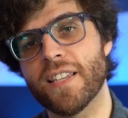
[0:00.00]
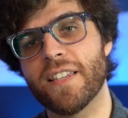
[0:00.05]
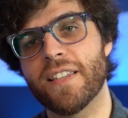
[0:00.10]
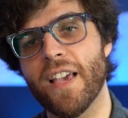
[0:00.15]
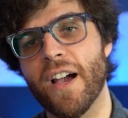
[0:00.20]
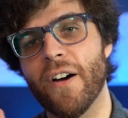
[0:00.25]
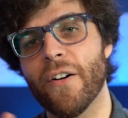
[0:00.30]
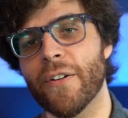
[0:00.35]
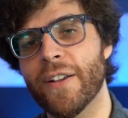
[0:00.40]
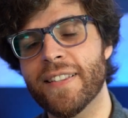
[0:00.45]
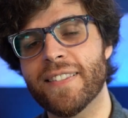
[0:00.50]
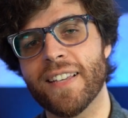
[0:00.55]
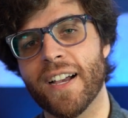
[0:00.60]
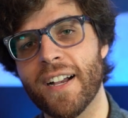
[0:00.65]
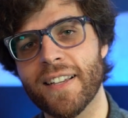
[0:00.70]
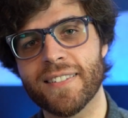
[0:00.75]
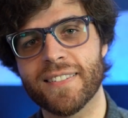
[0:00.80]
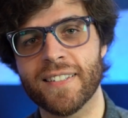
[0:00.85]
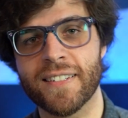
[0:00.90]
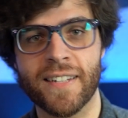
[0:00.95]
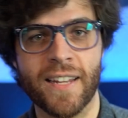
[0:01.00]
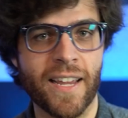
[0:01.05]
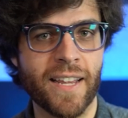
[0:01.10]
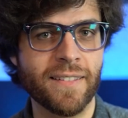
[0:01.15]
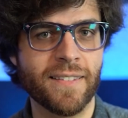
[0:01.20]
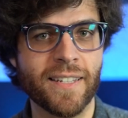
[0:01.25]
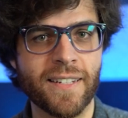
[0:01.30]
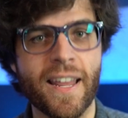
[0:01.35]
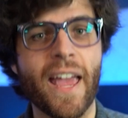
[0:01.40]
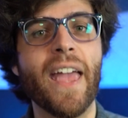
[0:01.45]
So yo, it's Austin,
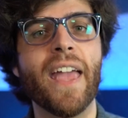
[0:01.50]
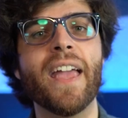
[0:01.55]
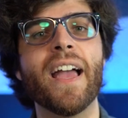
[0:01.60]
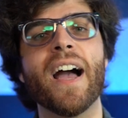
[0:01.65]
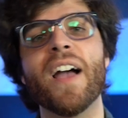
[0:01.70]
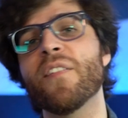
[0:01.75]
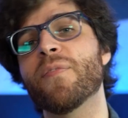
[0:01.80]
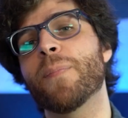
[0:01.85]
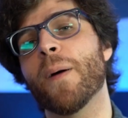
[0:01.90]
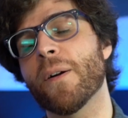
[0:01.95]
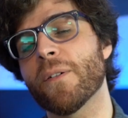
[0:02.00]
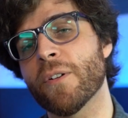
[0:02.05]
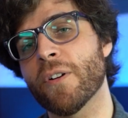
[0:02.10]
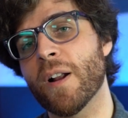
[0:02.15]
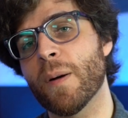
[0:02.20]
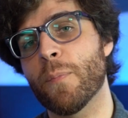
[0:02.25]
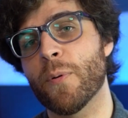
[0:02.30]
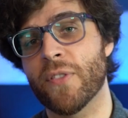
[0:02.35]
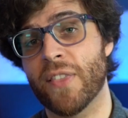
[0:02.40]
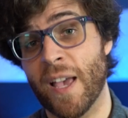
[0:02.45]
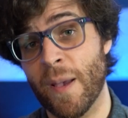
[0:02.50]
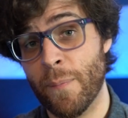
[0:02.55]
and today I've partnered up with